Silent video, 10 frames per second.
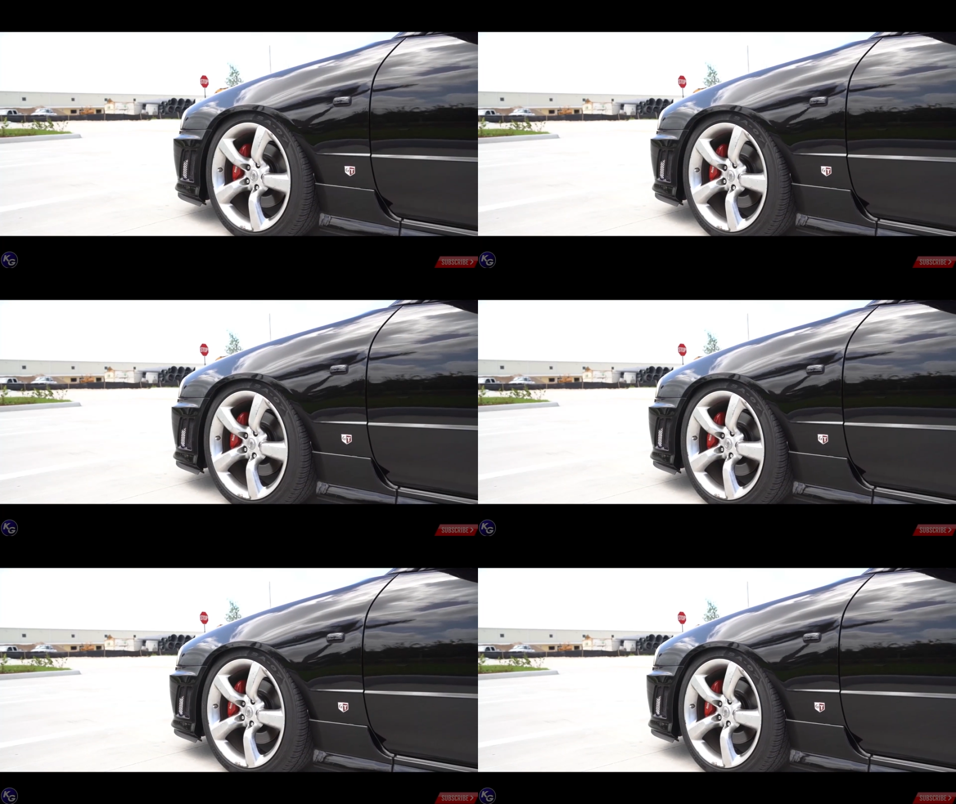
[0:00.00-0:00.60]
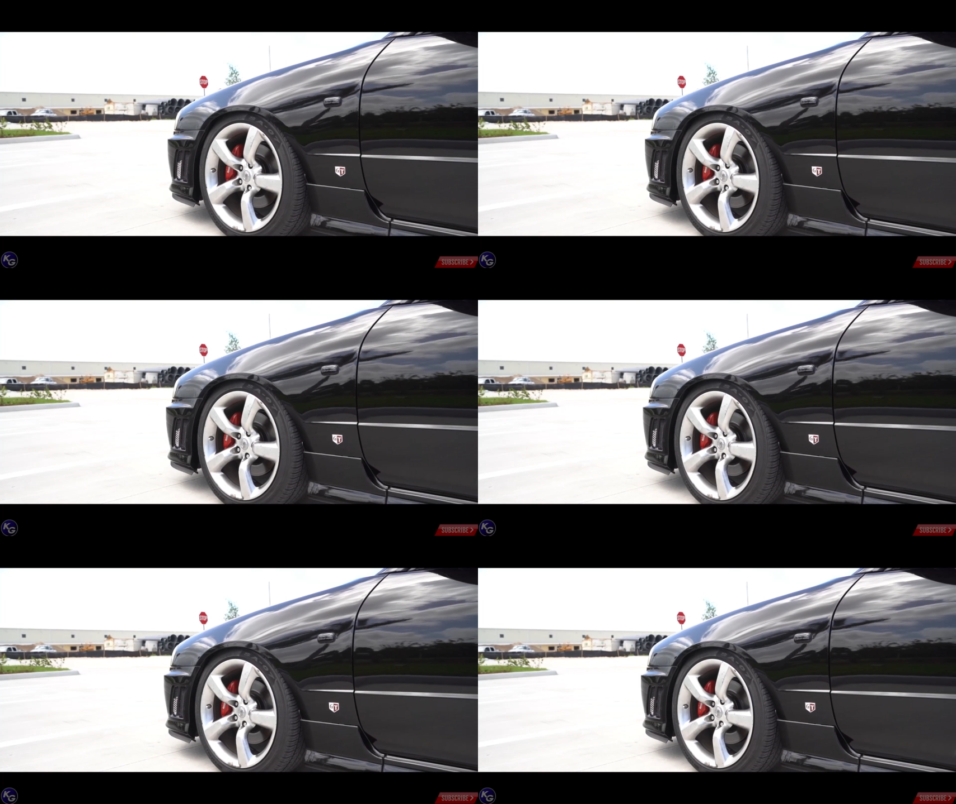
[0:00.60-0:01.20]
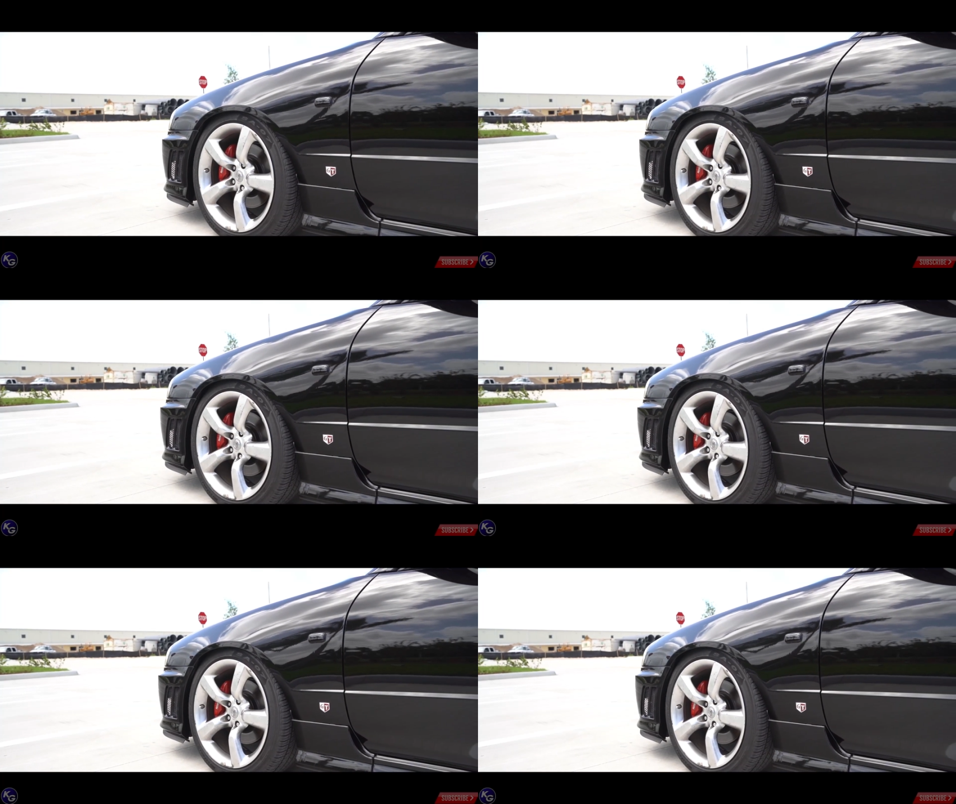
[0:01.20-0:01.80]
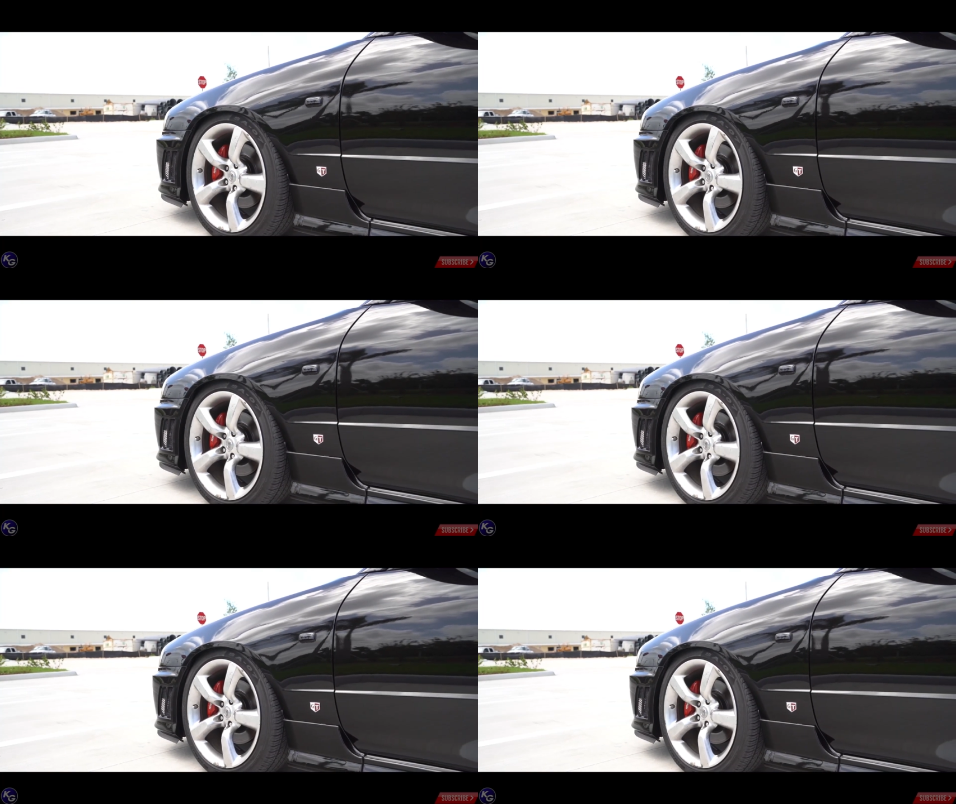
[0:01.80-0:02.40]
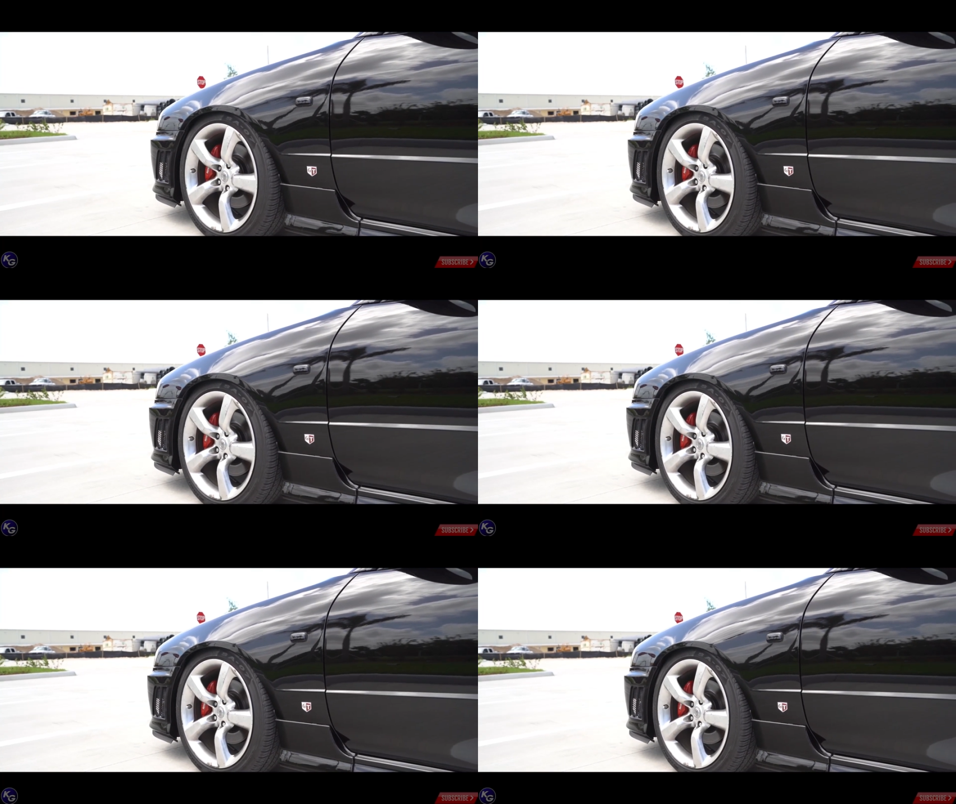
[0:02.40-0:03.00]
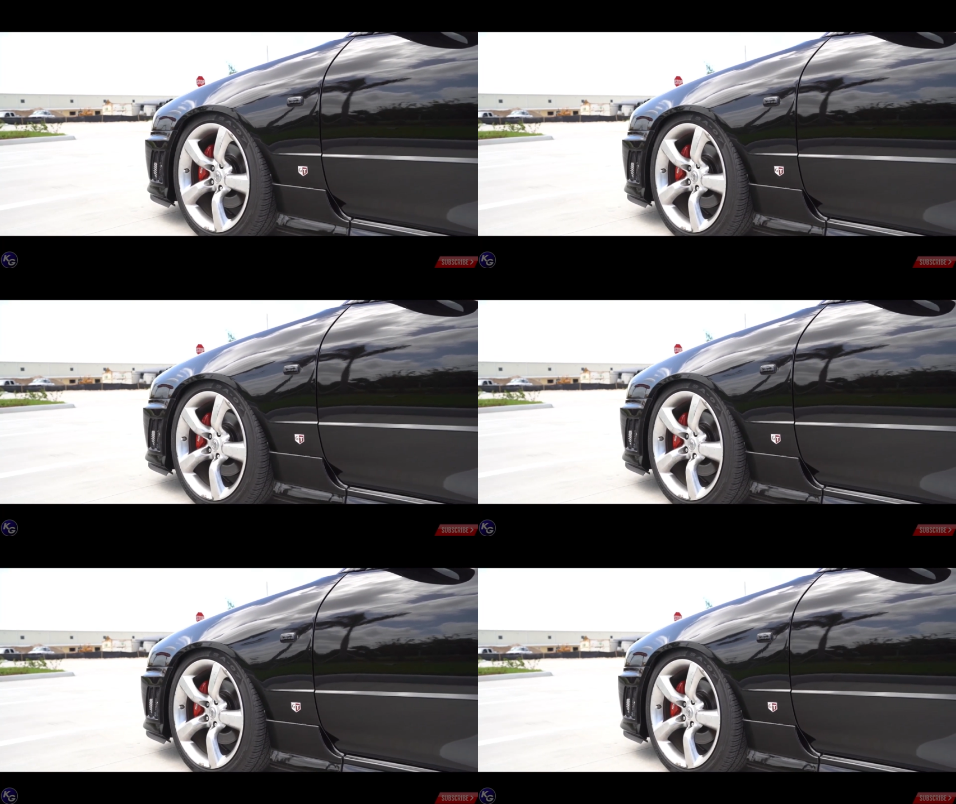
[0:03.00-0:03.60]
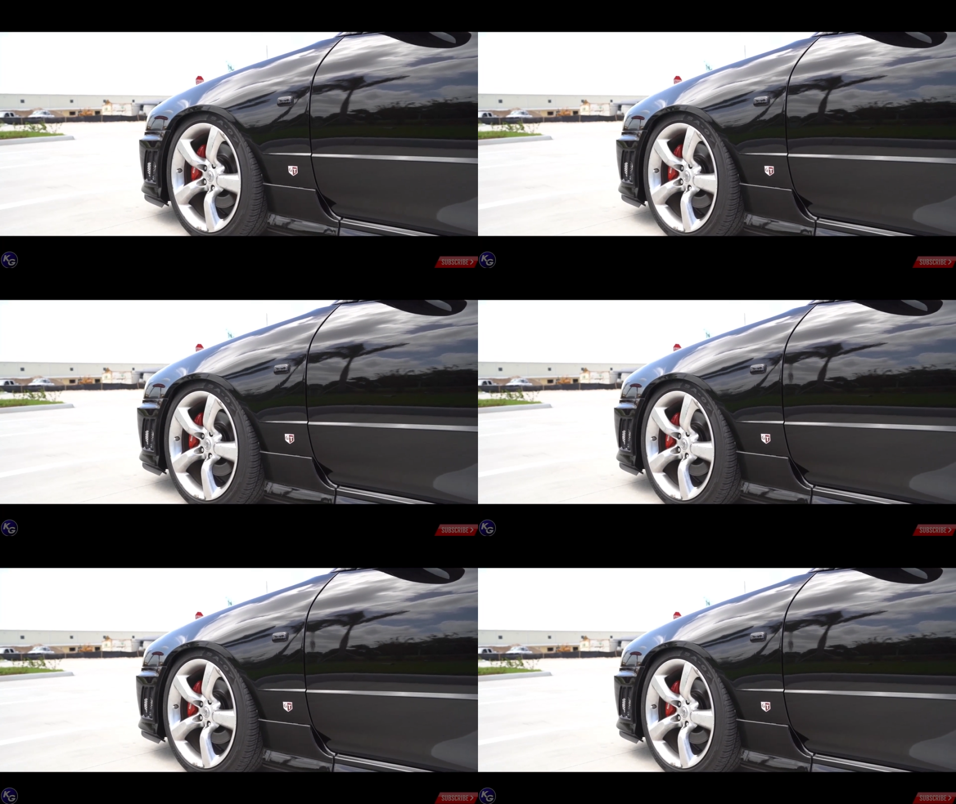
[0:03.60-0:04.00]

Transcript: Nobody's mouth can be seen.